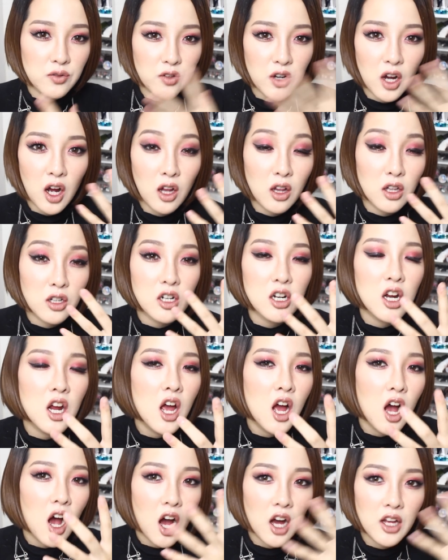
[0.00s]
of color
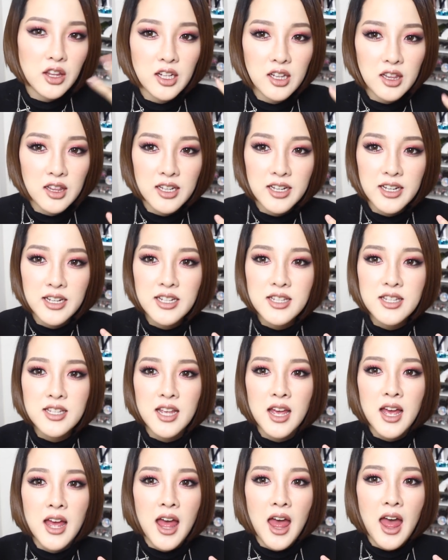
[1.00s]
on the lid
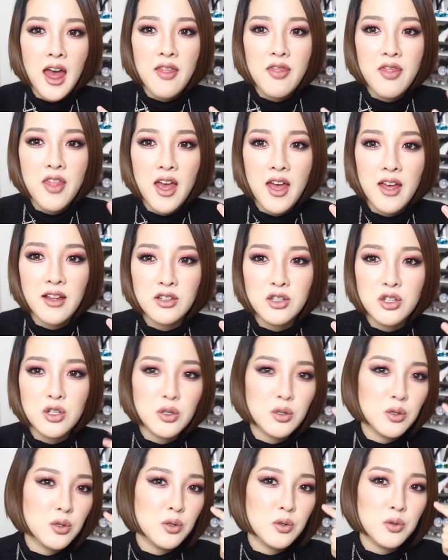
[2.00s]
lids and then
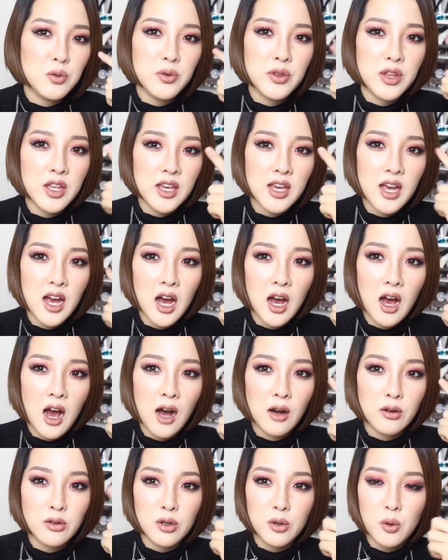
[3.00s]
do the uh,
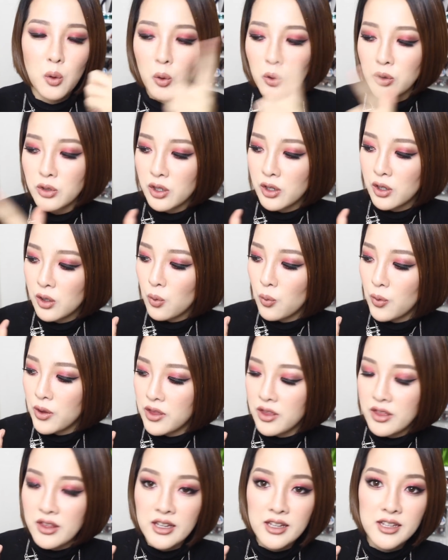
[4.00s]
outer corner
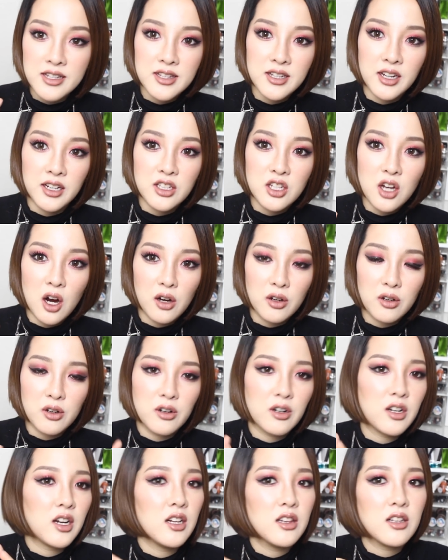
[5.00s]
with these like
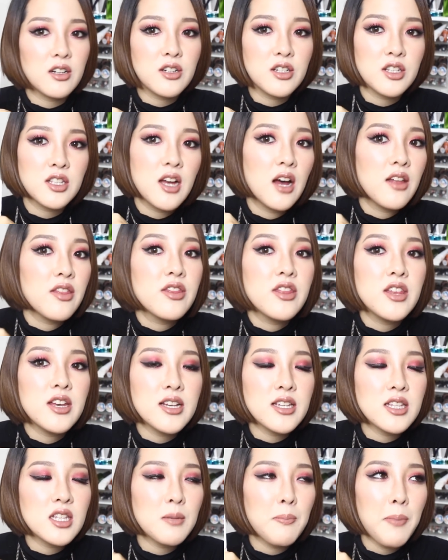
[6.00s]
darker colors.
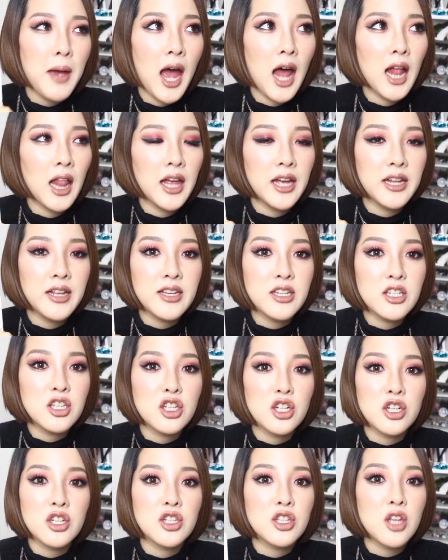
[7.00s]
This palette
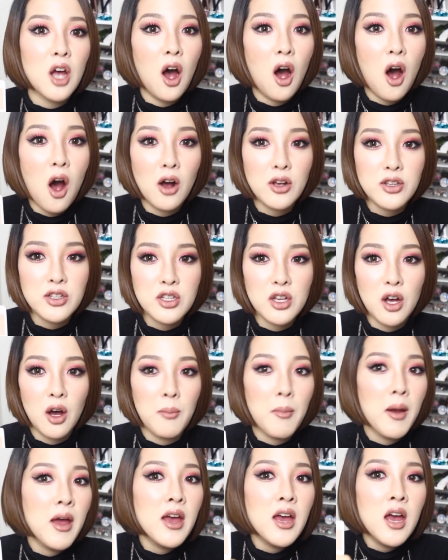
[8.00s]
is just
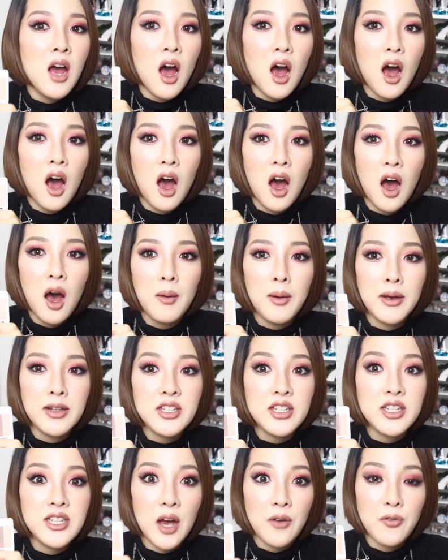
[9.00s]
awesome. Uh,
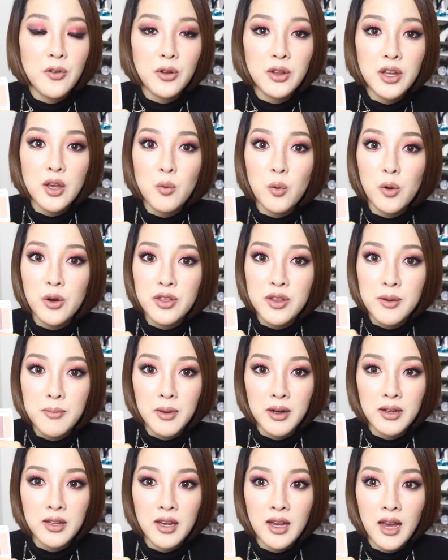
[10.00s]
it's definitely worth the
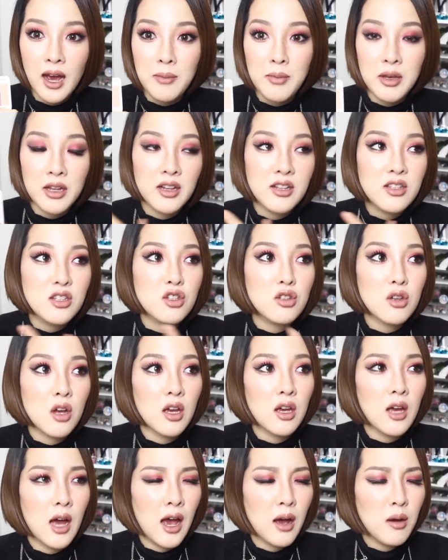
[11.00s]
money. I mean, it's
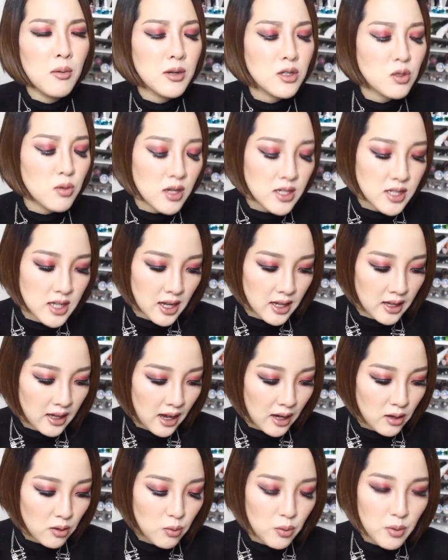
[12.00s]
how much was
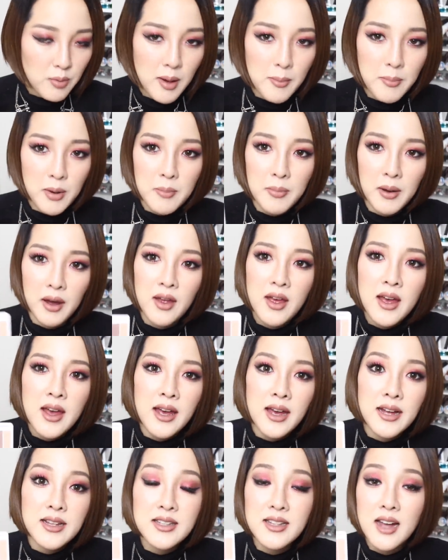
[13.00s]
it? I don't remember, but
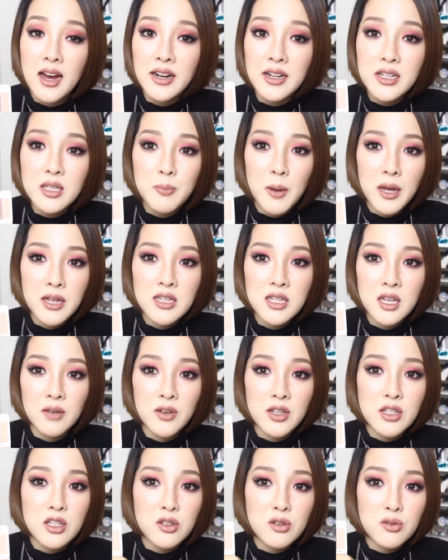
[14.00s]
it's not
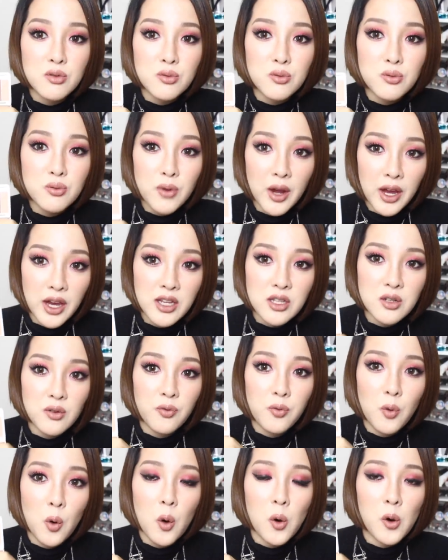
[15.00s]
expensive. It's great
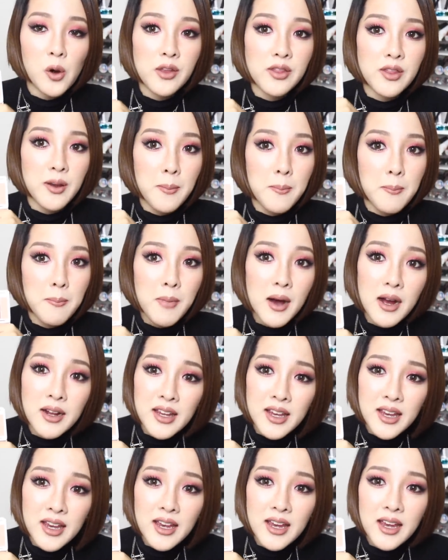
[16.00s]
for the
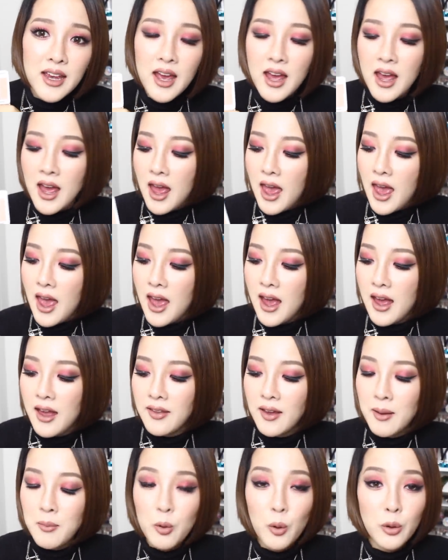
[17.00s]
money.
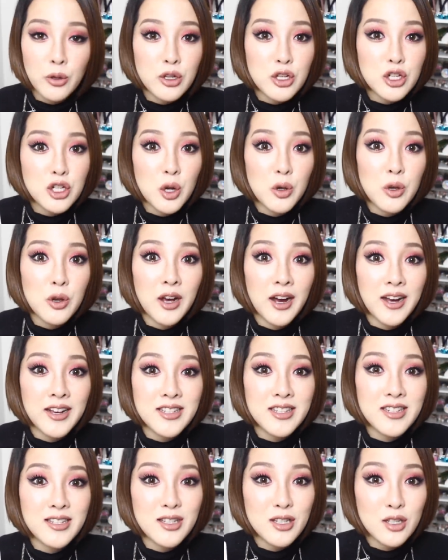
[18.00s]
And I'm going to show you guys the